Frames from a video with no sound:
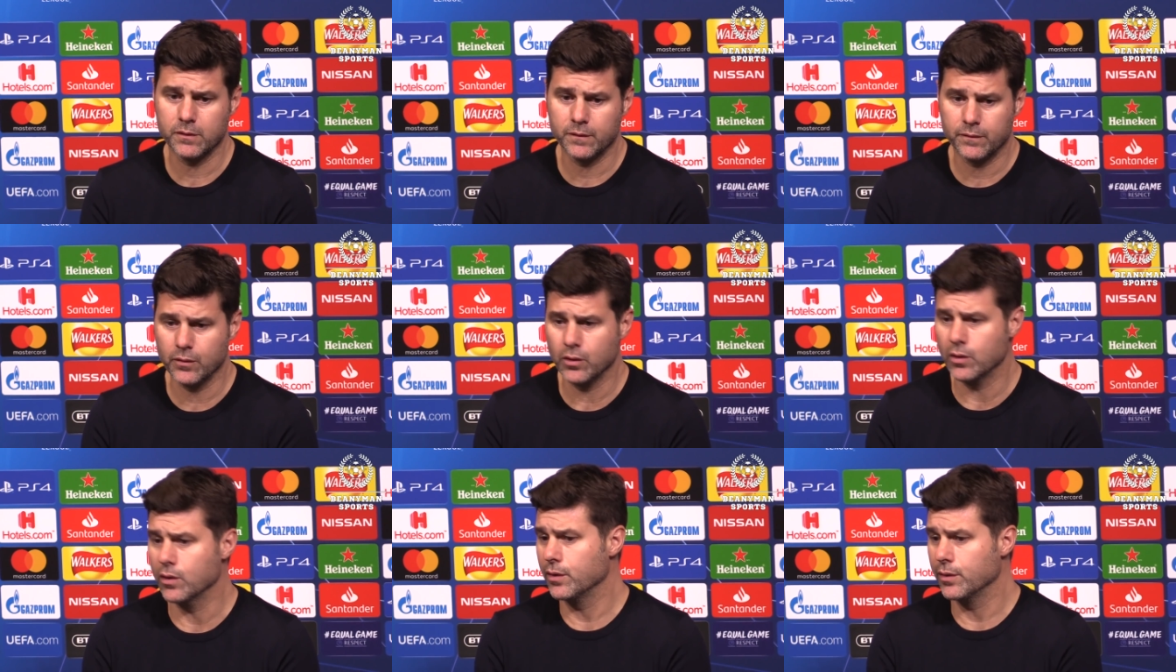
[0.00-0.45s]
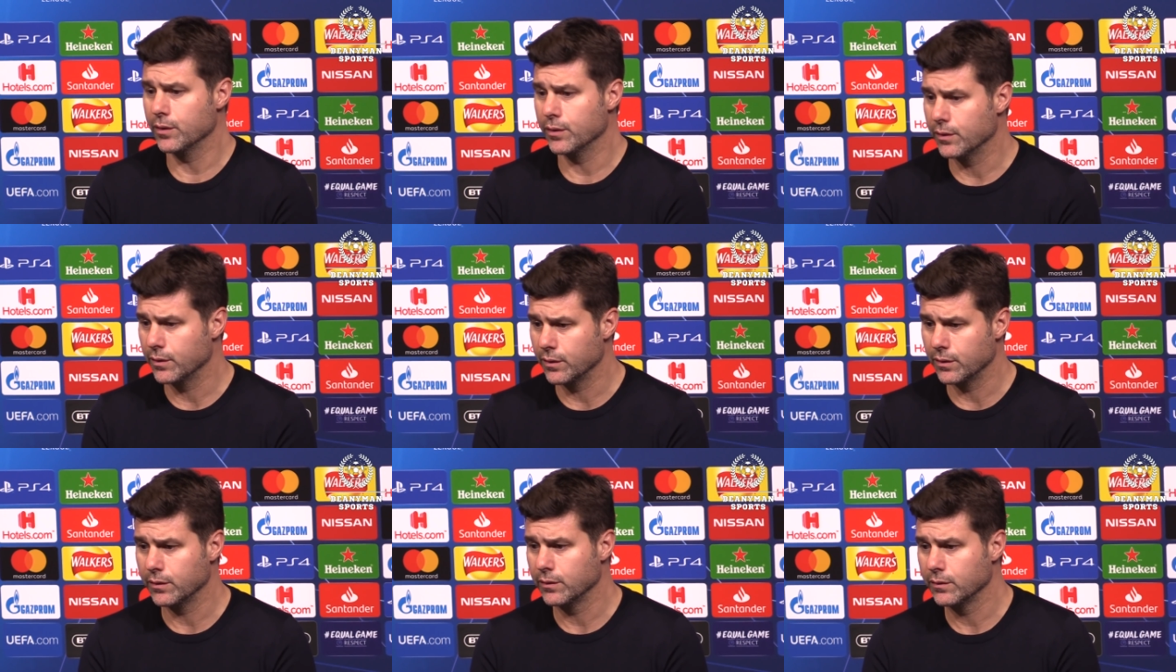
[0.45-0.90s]
before
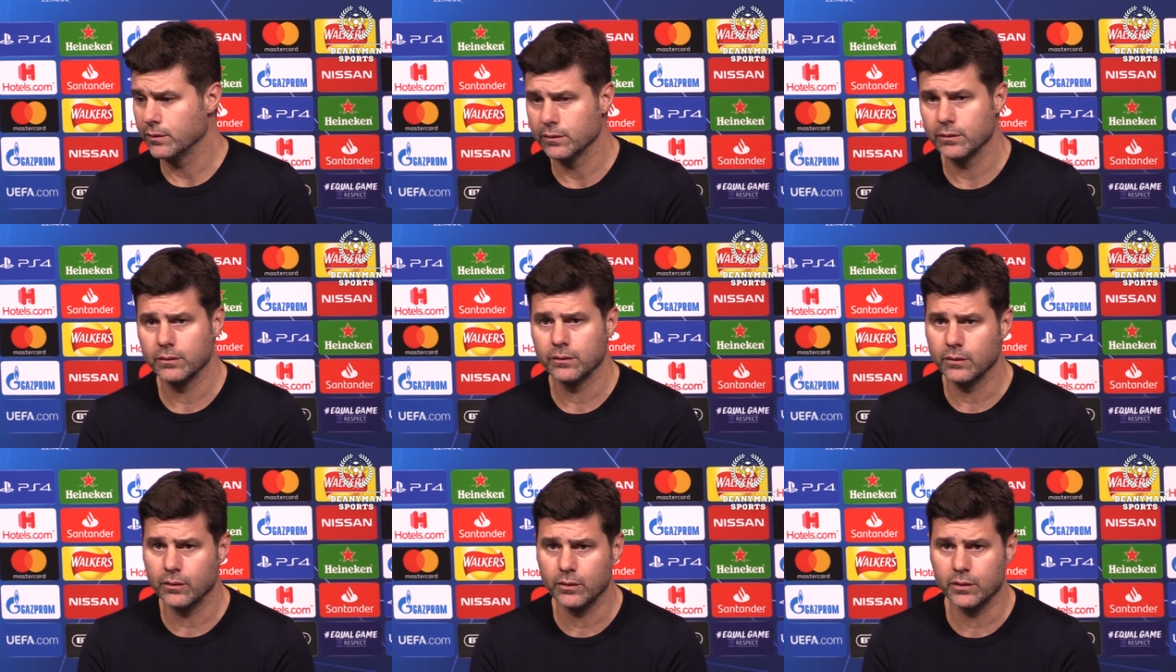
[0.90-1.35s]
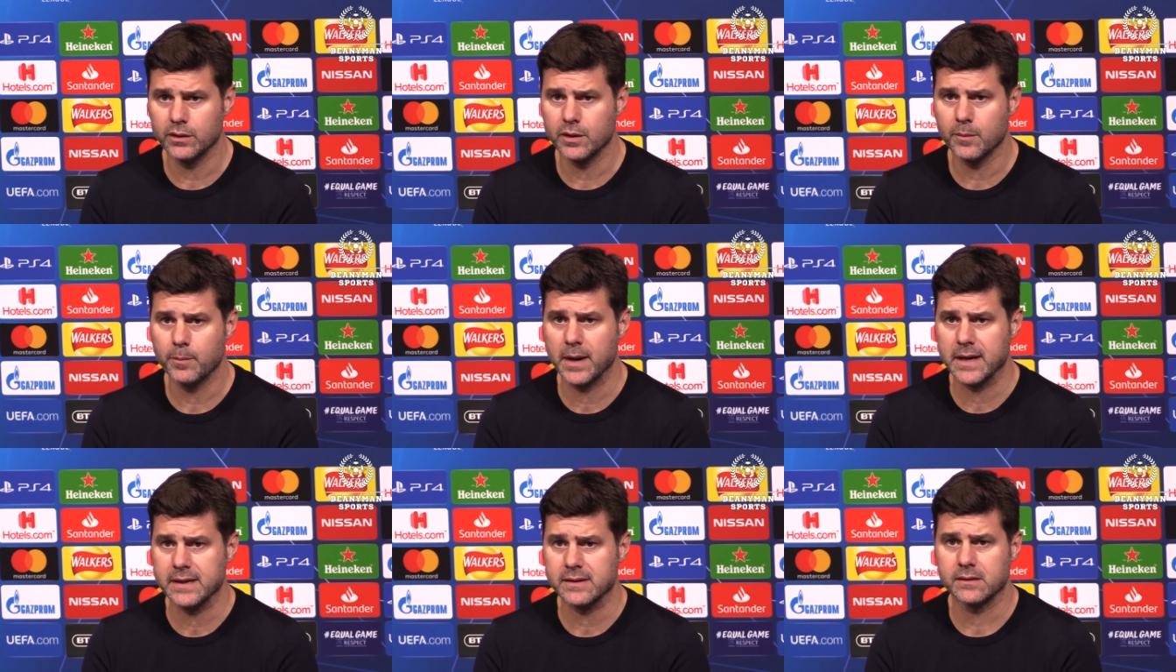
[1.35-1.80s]
or, or in
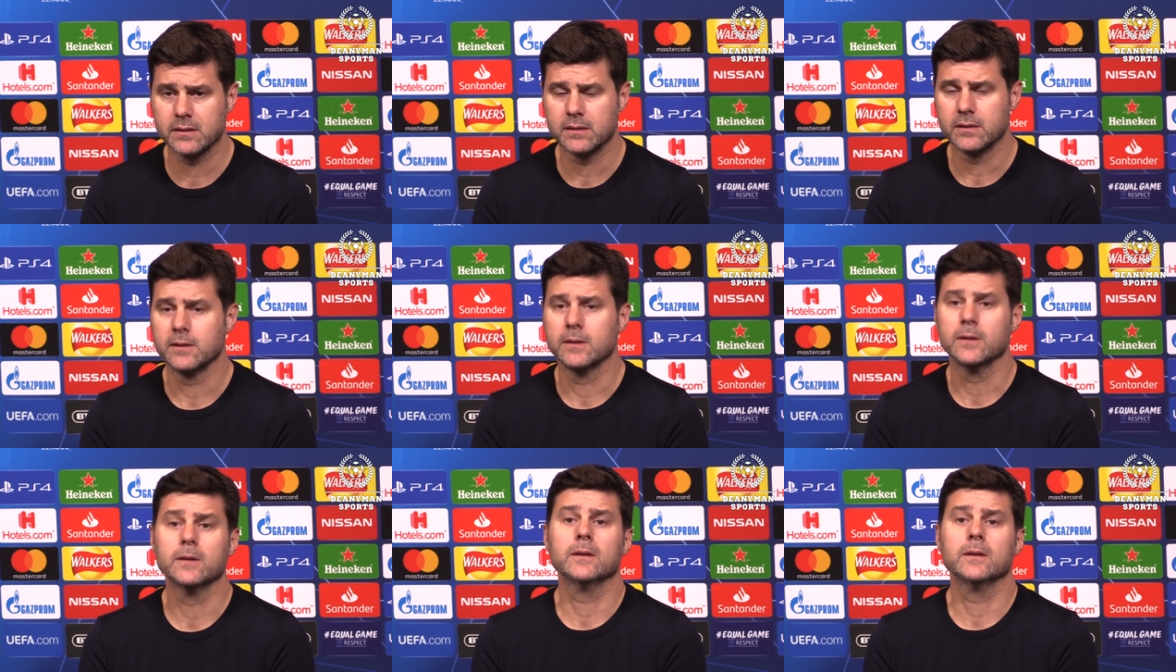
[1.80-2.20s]
the past.